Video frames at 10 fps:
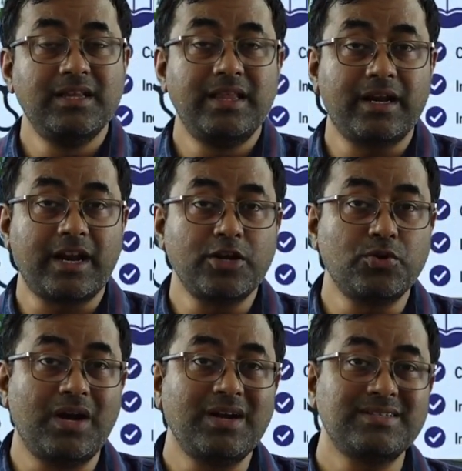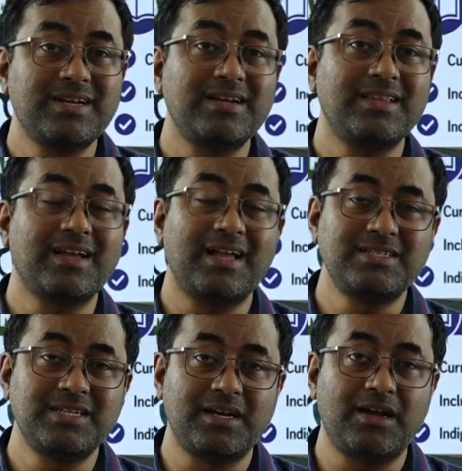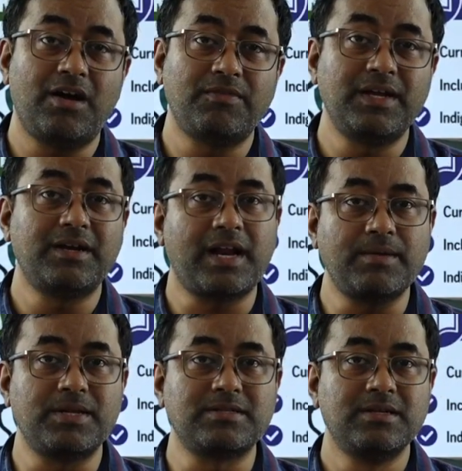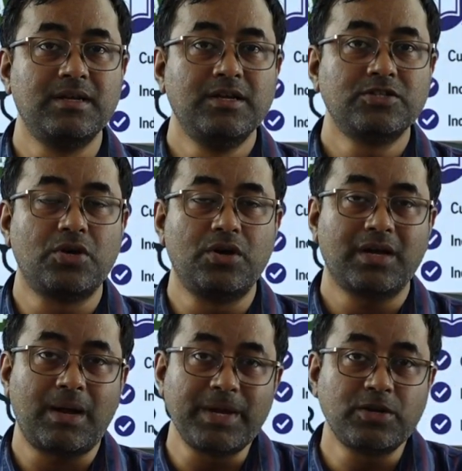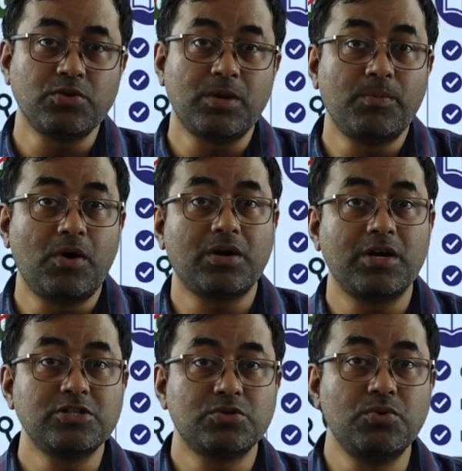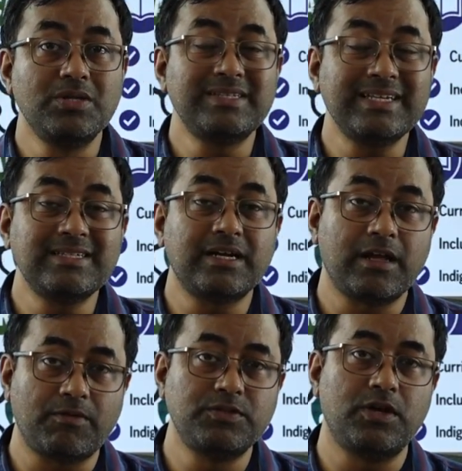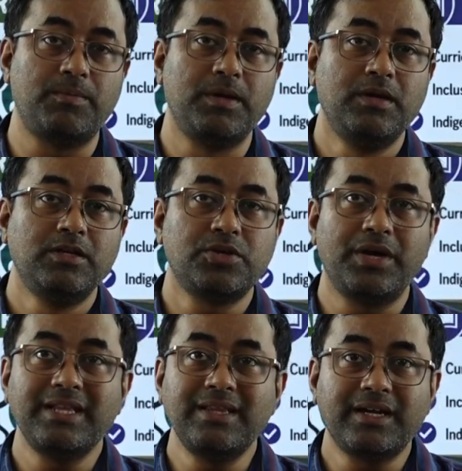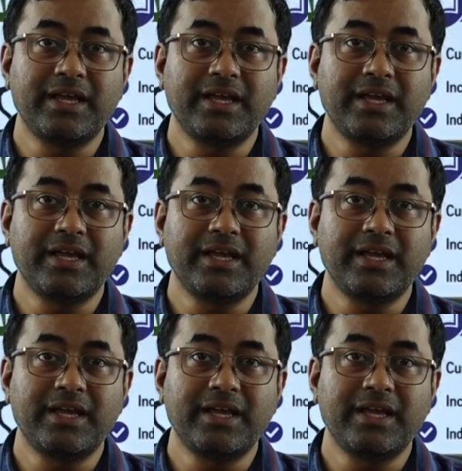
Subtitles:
They try to understand the culture of the tribals. So coming to the modern schools is a tough job. So in that